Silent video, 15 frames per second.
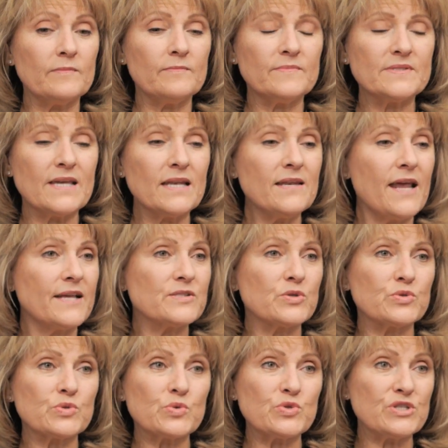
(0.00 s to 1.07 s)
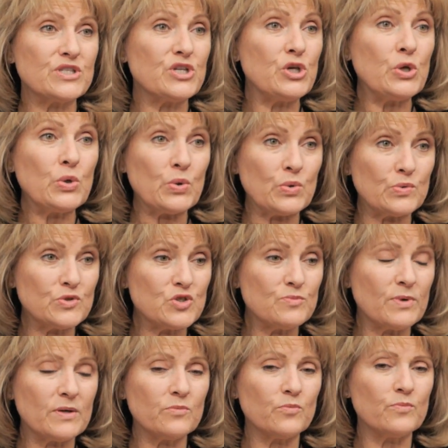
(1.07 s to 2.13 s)
skin cancers are just huge,
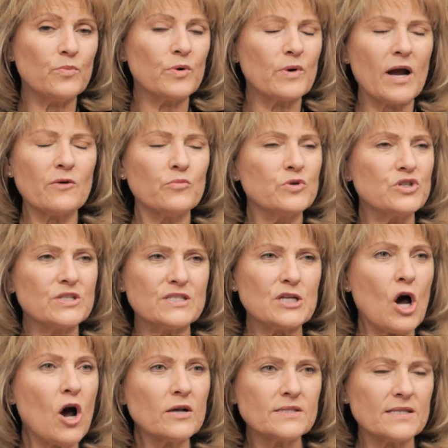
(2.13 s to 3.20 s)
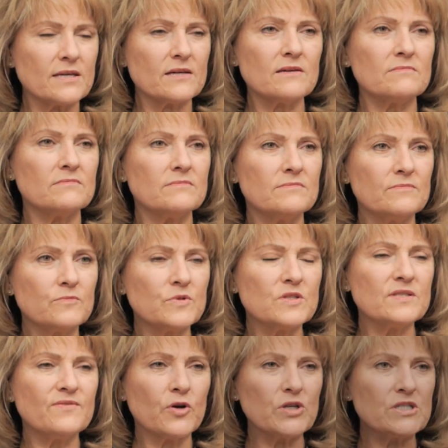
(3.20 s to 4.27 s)
but we're, we're just toxic. We're
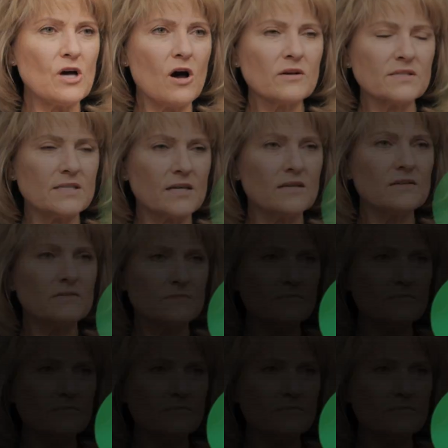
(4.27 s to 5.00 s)
just very toxic.